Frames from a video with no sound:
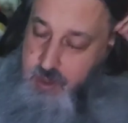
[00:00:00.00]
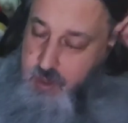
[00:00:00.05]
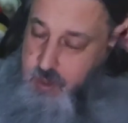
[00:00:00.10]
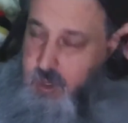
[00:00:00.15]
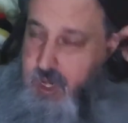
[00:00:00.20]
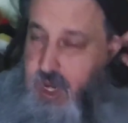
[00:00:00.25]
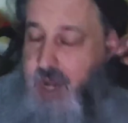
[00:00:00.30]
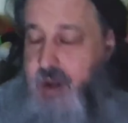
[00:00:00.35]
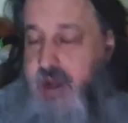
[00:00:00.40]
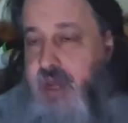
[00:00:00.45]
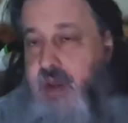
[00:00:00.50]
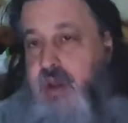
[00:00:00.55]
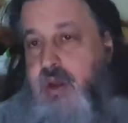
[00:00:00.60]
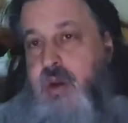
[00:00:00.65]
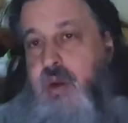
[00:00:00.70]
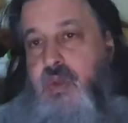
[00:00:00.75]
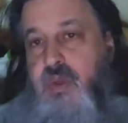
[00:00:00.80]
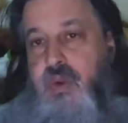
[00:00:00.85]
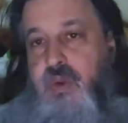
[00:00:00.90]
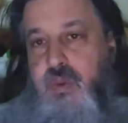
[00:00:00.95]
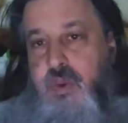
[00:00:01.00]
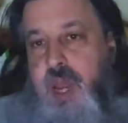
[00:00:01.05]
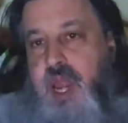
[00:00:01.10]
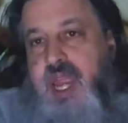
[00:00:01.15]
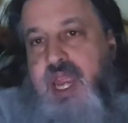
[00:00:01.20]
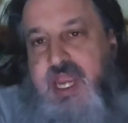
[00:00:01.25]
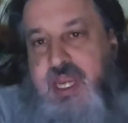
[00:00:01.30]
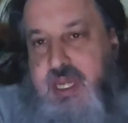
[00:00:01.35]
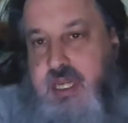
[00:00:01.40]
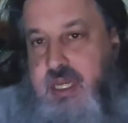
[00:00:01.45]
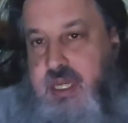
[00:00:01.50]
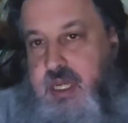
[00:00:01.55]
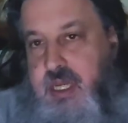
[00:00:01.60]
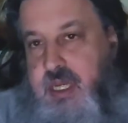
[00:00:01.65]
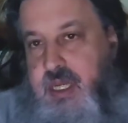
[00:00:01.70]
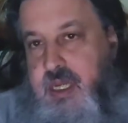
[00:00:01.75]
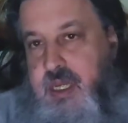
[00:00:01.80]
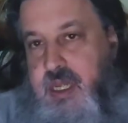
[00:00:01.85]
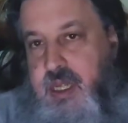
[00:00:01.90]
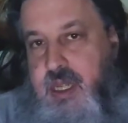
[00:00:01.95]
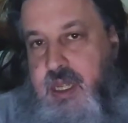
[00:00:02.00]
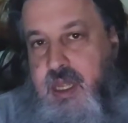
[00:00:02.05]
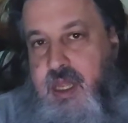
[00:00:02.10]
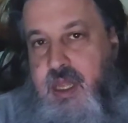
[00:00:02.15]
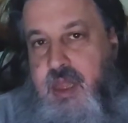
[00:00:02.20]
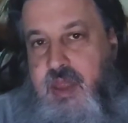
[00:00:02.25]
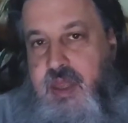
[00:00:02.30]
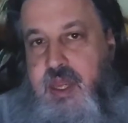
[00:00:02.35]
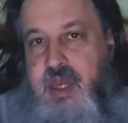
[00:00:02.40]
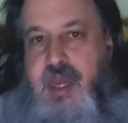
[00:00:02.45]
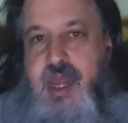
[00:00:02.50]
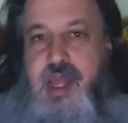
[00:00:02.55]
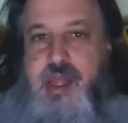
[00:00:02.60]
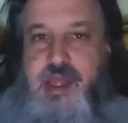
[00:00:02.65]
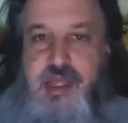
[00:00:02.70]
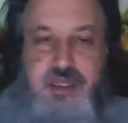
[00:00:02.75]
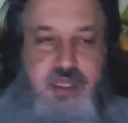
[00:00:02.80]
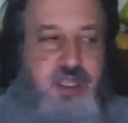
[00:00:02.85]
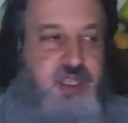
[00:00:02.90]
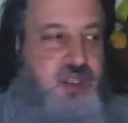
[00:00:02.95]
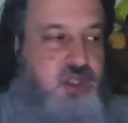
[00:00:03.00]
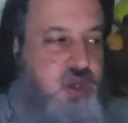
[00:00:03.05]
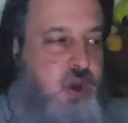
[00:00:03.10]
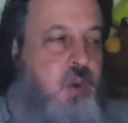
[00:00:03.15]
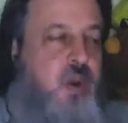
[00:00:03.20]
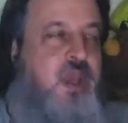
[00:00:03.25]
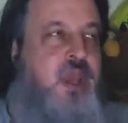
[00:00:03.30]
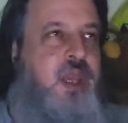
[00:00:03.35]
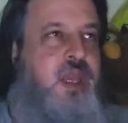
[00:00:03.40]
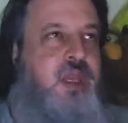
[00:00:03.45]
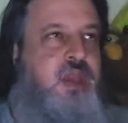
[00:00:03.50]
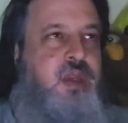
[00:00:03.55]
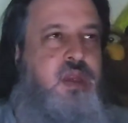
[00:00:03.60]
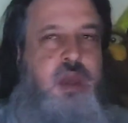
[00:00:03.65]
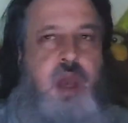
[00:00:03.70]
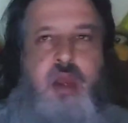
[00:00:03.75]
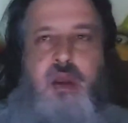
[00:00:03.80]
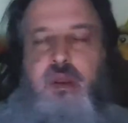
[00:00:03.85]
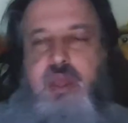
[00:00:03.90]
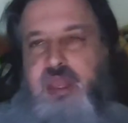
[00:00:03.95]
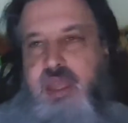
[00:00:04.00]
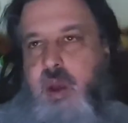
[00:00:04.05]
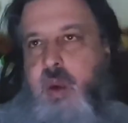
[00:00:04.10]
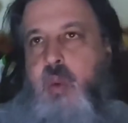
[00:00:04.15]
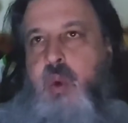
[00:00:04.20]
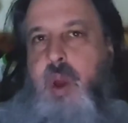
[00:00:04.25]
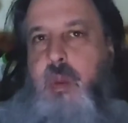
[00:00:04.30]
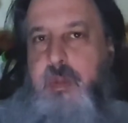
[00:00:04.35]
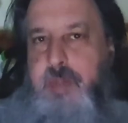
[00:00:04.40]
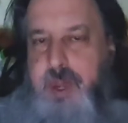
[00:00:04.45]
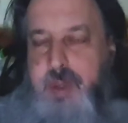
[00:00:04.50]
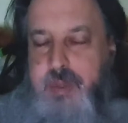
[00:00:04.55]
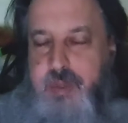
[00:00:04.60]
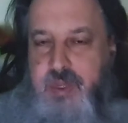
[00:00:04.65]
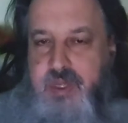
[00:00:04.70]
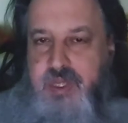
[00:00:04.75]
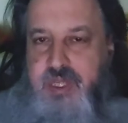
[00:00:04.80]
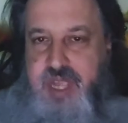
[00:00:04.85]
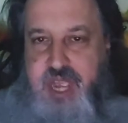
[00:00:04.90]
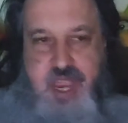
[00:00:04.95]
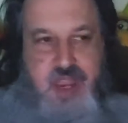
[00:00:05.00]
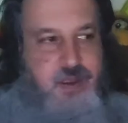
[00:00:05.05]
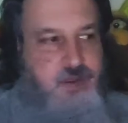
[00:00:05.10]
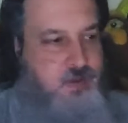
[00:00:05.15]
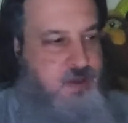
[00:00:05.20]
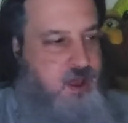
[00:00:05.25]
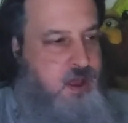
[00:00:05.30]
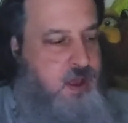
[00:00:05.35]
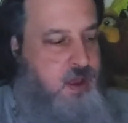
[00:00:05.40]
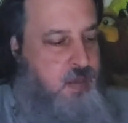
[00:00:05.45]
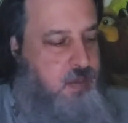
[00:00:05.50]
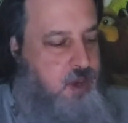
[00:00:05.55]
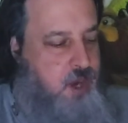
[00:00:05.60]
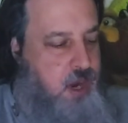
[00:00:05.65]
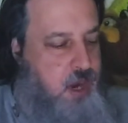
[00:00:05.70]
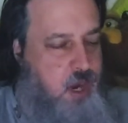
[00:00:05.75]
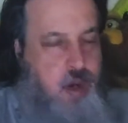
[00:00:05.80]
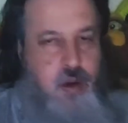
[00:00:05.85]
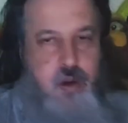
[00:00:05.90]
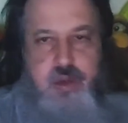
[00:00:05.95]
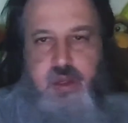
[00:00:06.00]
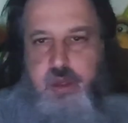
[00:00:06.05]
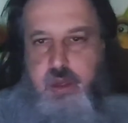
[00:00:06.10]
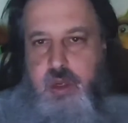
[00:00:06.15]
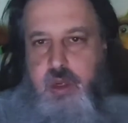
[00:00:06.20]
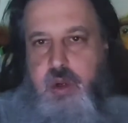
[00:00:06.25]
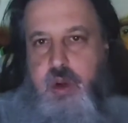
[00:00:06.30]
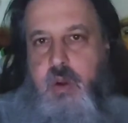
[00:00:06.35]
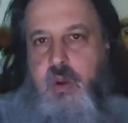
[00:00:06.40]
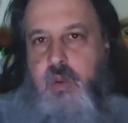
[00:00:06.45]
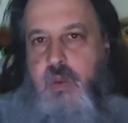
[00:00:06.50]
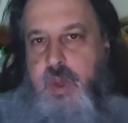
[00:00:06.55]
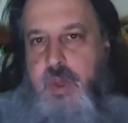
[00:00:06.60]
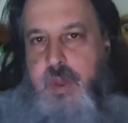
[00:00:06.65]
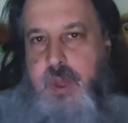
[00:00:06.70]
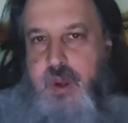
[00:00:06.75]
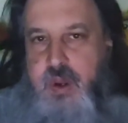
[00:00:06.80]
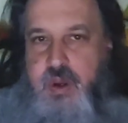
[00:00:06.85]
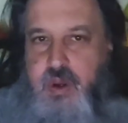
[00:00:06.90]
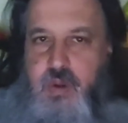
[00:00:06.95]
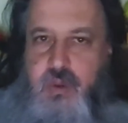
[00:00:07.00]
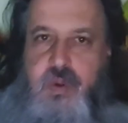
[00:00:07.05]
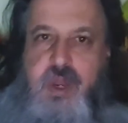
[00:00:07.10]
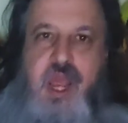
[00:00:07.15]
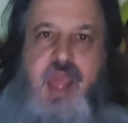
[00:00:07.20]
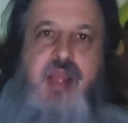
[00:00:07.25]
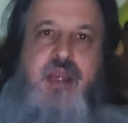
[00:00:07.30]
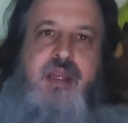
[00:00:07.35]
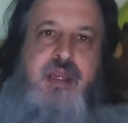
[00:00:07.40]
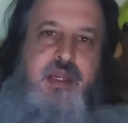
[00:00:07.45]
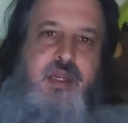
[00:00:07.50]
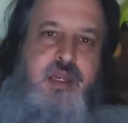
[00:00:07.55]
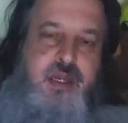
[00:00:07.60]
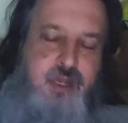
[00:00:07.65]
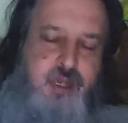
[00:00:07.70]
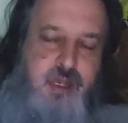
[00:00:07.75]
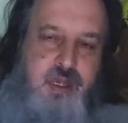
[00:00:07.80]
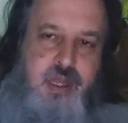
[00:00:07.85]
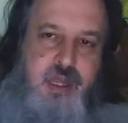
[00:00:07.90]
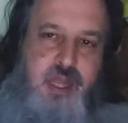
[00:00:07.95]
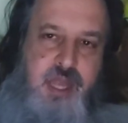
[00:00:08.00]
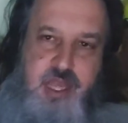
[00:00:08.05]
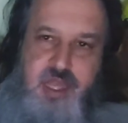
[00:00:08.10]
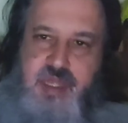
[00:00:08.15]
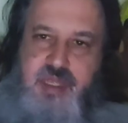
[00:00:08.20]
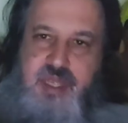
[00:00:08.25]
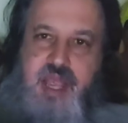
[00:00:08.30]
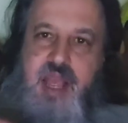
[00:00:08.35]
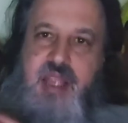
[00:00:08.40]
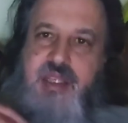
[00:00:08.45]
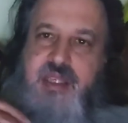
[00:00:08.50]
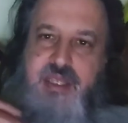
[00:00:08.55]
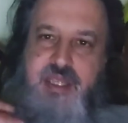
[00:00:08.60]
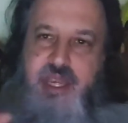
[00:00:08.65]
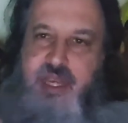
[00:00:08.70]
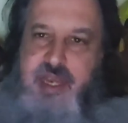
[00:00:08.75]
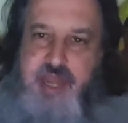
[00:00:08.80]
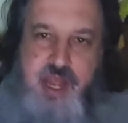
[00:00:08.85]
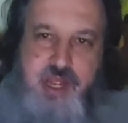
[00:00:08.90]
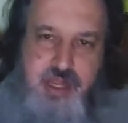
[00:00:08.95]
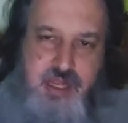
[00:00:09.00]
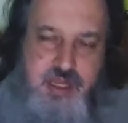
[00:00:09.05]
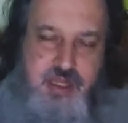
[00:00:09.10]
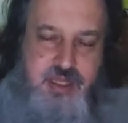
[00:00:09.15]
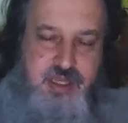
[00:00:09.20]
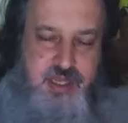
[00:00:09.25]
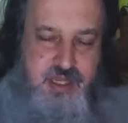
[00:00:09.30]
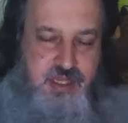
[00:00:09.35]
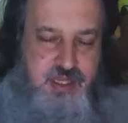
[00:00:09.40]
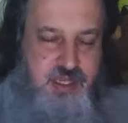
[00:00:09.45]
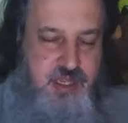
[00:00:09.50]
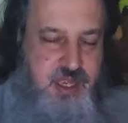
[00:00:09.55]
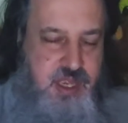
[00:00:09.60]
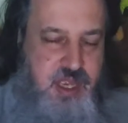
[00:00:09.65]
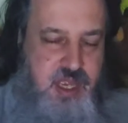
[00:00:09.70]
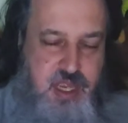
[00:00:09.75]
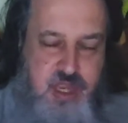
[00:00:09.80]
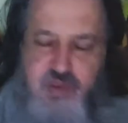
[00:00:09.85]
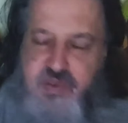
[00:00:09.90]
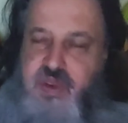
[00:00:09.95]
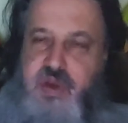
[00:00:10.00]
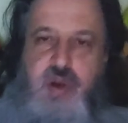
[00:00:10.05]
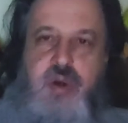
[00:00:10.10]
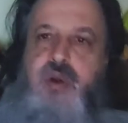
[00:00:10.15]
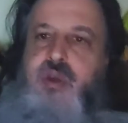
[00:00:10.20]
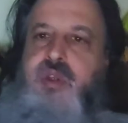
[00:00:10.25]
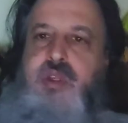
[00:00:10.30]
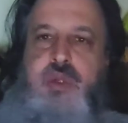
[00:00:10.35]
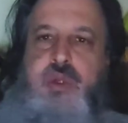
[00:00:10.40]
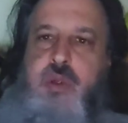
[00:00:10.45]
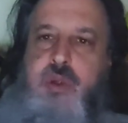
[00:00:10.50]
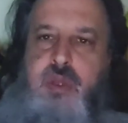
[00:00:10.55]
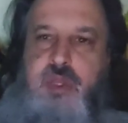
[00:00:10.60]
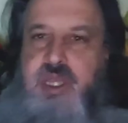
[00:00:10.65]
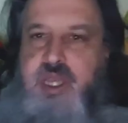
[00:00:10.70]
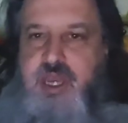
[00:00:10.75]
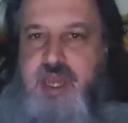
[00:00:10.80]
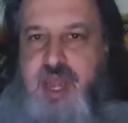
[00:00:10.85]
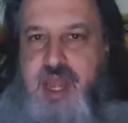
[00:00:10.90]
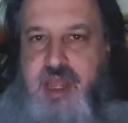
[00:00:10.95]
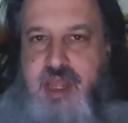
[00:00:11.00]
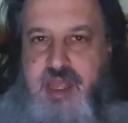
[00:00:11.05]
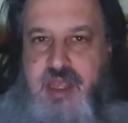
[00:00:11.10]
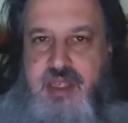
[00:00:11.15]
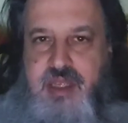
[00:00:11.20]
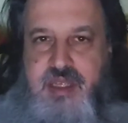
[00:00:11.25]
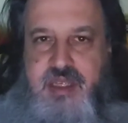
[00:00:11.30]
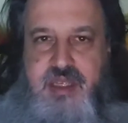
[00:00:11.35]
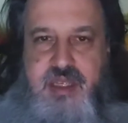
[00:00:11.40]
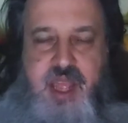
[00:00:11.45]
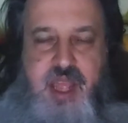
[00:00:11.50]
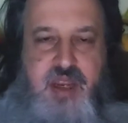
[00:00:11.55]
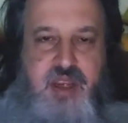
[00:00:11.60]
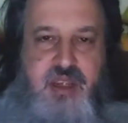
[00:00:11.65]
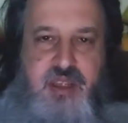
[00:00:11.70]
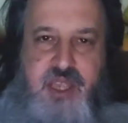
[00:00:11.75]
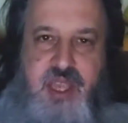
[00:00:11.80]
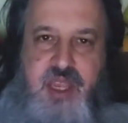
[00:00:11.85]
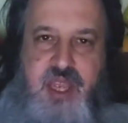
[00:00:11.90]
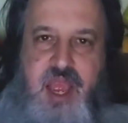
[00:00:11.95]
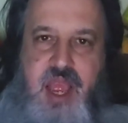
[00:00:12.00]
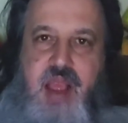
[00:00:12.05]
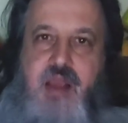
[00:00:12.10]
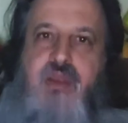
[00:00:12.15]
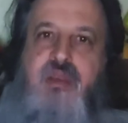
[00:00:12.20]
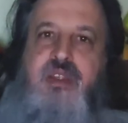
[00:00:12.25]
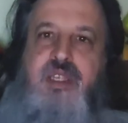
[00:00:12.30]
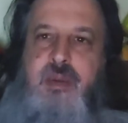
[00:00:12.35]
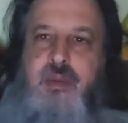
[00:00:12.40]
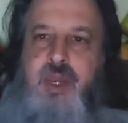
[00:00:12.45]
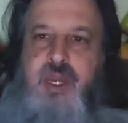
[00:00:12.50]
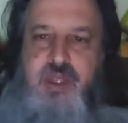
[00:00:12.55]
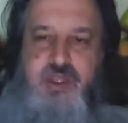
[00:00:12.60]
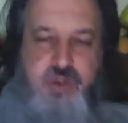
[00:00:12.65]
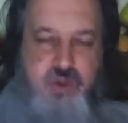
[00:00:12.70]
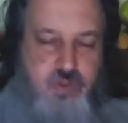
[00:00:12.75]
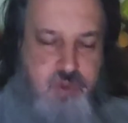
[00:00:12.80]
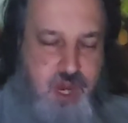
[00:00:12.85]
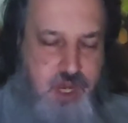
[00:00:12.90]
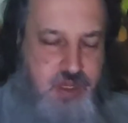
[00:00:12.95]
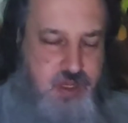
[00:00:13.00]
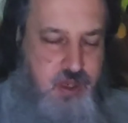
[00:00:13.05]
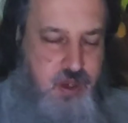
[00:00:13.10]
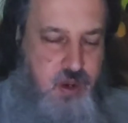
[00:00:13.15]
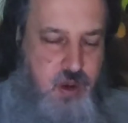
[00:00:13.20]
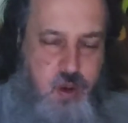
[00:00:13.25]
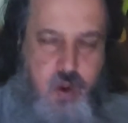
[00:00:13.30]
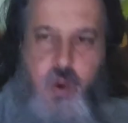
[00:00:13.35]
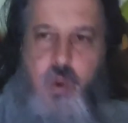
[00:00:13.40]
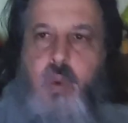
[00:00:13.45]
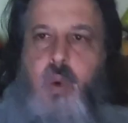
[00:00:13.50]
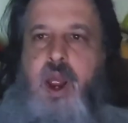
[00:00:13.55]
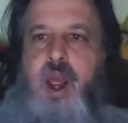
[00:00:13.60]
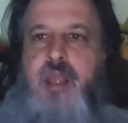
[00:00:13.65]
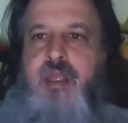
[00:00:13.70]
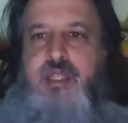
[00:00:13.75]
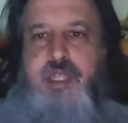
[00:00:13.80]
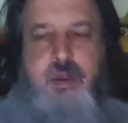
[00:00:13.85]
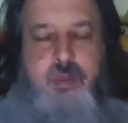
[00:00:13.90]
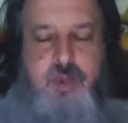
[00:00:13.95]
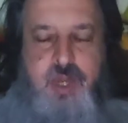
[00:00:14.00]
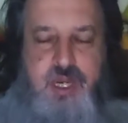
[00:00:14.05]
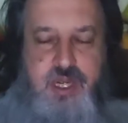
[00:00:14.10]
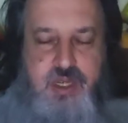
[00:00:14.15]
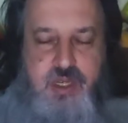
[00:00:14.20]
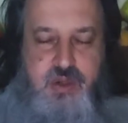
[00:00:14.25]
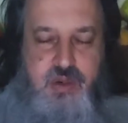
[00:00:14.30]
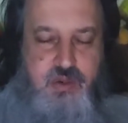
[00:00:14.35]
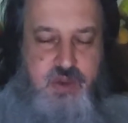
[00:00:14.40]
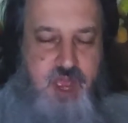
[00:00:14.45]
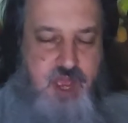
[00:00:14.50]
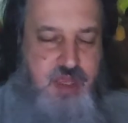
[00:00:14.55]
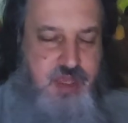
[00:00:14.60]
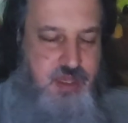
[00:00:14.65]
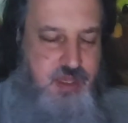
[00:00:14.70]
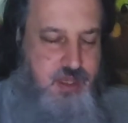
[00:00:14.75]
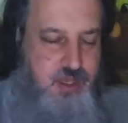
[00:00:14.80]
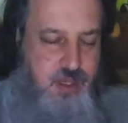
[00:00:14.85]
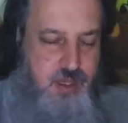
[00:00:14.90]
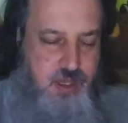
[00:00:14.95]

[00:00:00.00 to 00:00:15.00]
Well, how do you know they're right? The analysis is going into not only that what people say, but how do you know that they're correct? That's the analysis. If you don't do the analysis and understanding how someone is correct or why someone is correct,